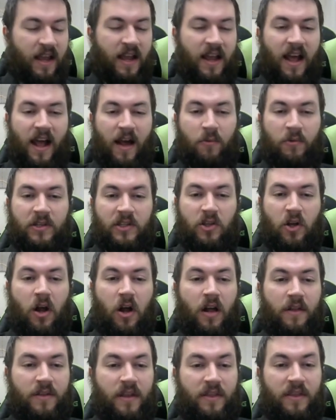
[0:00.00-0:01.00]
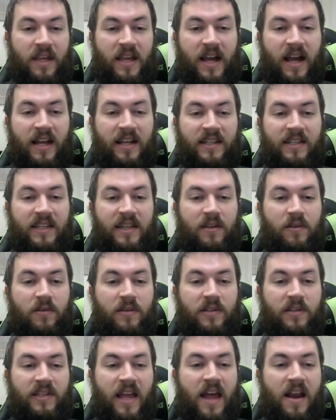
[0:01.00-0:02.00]
I was taught that the ideal
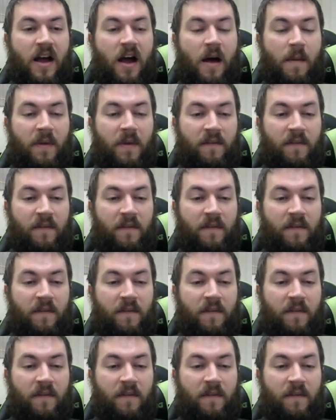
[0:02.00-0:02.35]
setup,